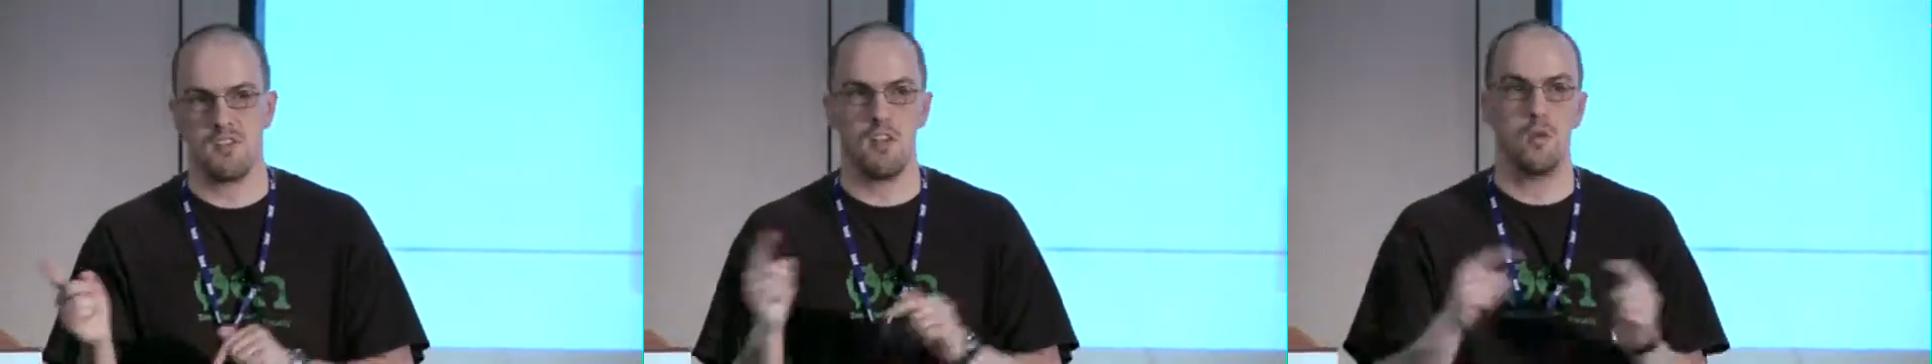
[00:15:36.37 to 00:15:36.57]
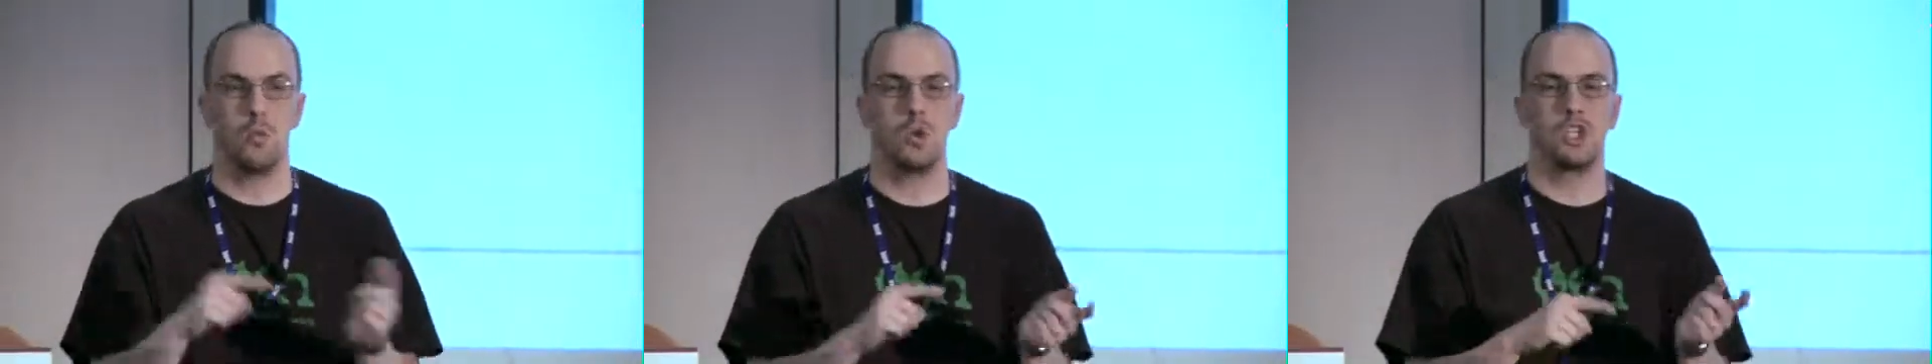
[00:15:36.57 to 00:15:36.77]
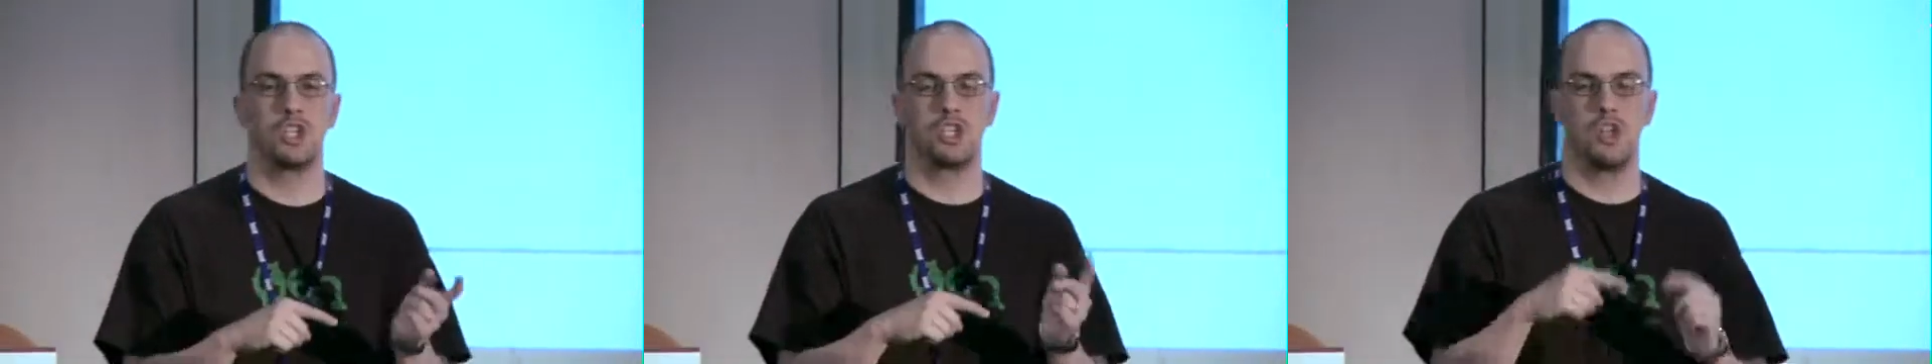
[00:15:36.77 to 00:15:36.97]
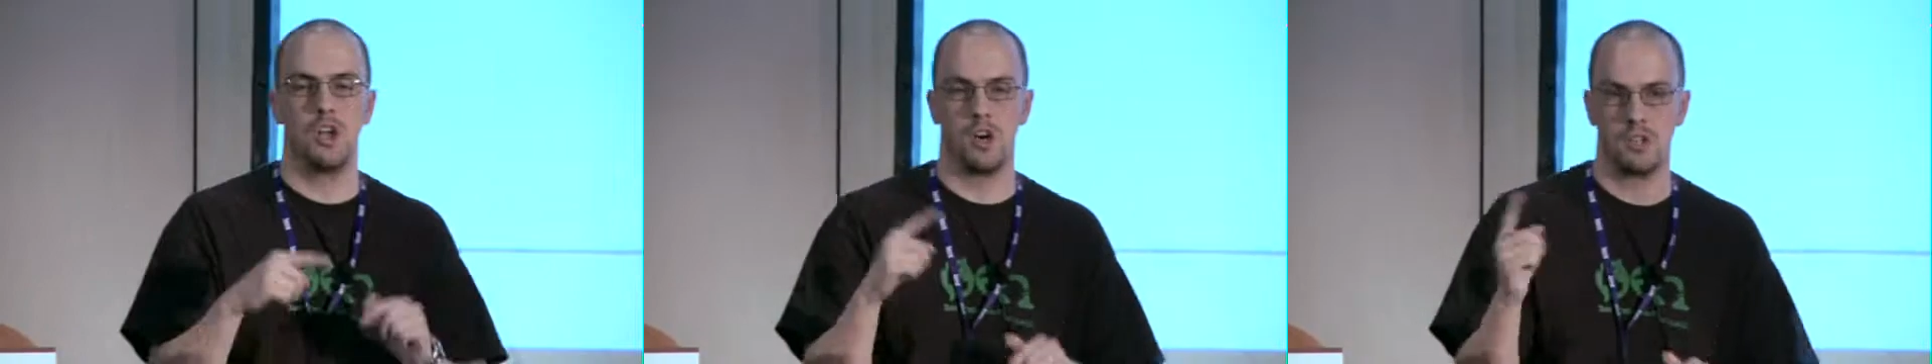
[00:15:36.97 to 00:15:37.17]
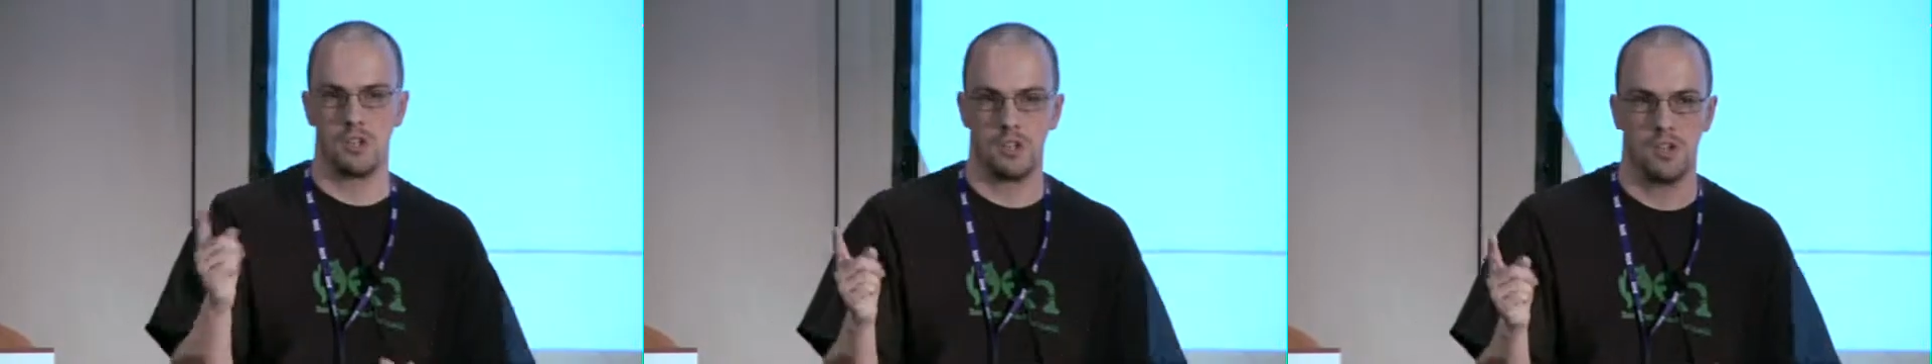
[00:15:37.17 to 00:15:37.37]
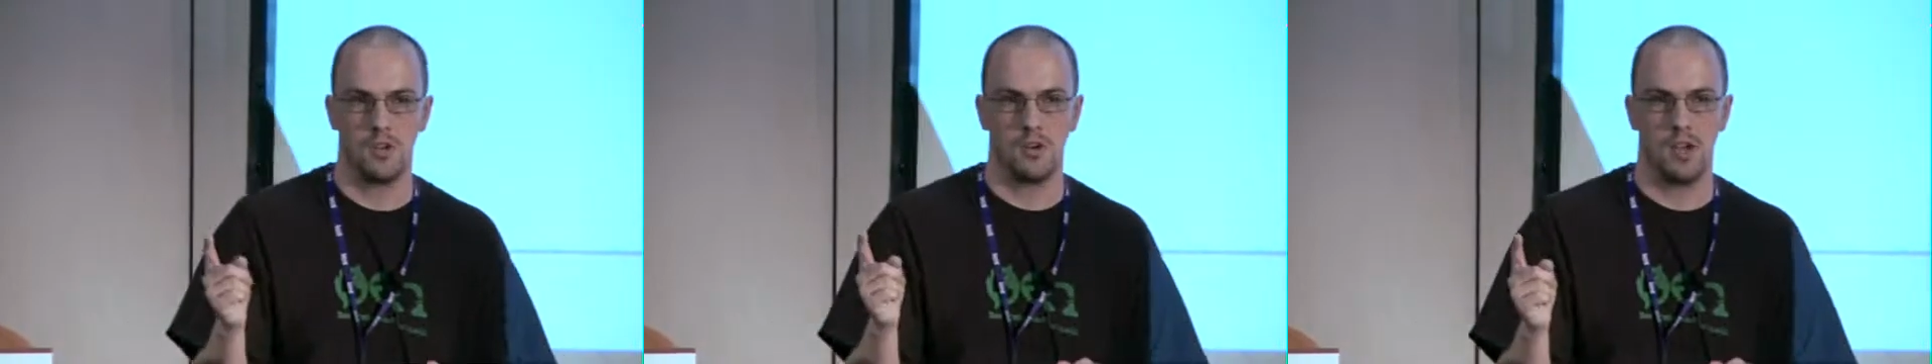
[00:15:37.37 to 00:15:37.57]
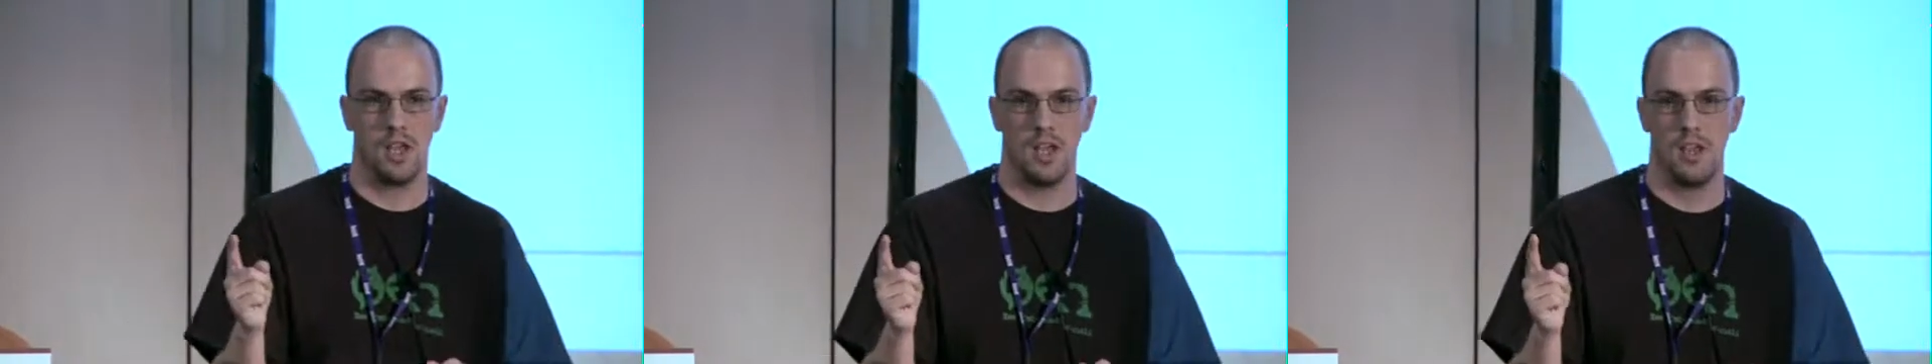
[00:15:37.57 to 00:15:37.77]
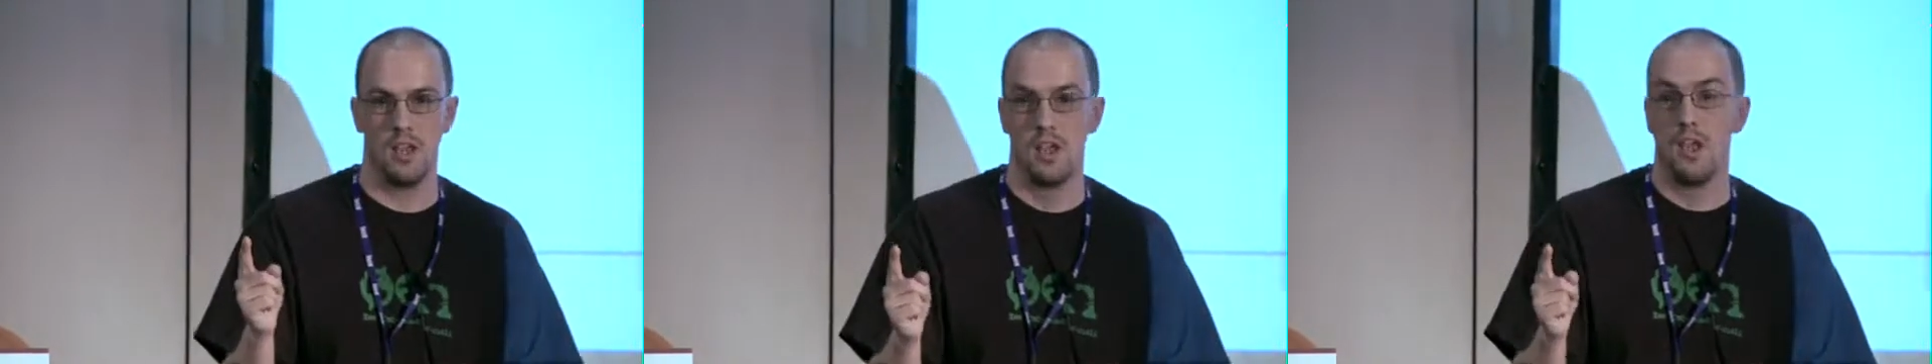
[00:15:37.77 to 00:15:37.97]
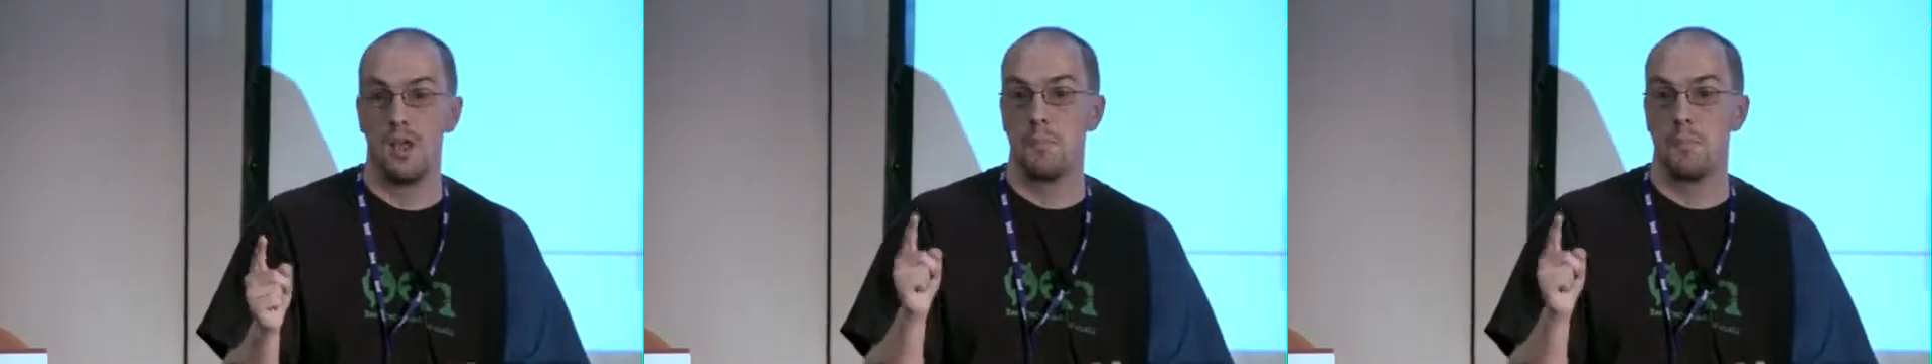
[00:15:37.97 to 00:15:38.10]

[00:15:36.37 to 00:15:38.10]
and which not, okay?